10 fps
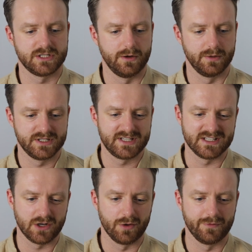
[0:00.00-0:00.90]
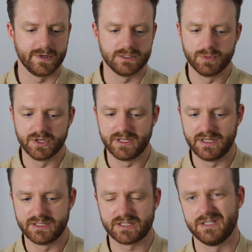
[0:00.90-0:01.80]
So it says on Facebook
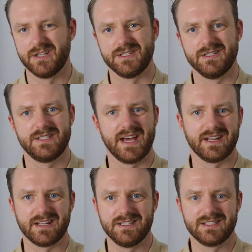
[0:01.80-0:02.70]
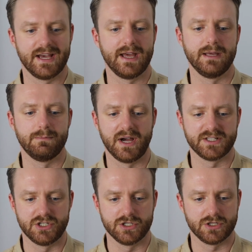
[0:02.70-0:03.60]
leads because it doesn't technically say
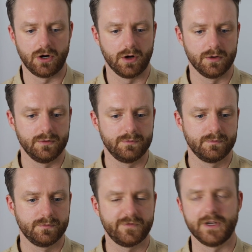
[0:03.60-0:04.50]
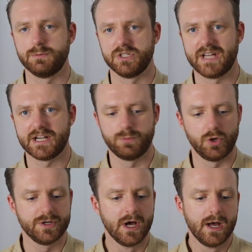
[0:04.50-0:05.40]
messages on Facebook's
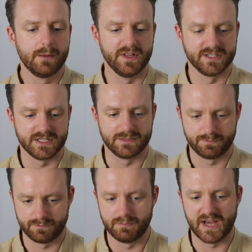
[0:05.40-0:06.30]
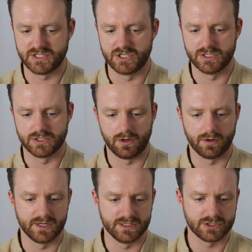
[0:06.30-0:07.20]
dashboard, but this is messages
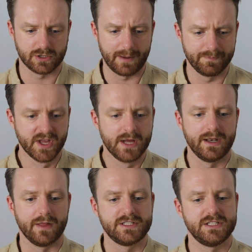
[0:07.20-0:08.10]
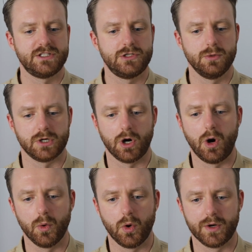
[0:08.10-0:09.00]
on Instagram. Now this is to a
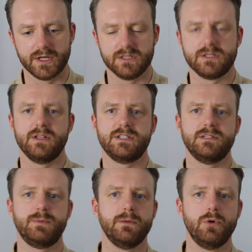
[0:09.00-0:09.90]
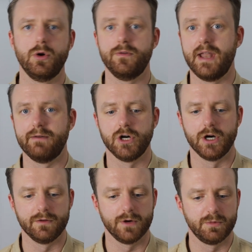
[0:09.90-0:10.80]
cold audience. So this is people who have never
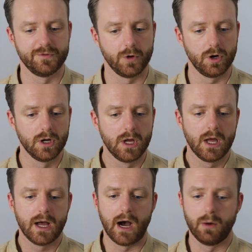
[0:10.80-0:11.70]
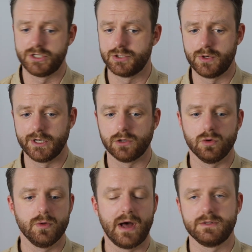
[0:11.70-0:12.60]
heard of her before, which is really
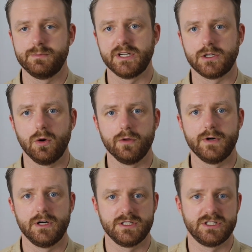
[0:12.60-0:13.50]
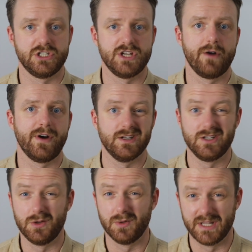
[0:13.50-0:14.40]
cool. That was a big goal of hers, is to generate
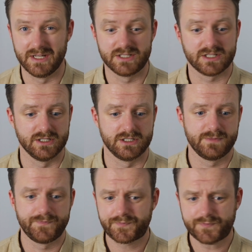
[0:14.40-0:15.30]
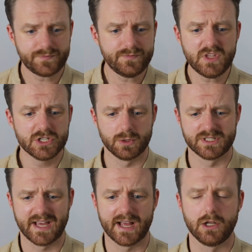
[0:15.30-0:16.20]
new leads because she
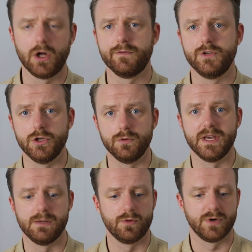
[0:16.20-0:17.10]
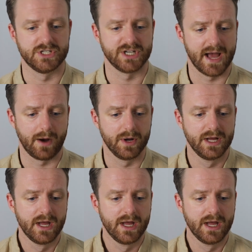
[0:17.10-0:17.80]
wasn't getting a lot of new people reaching out.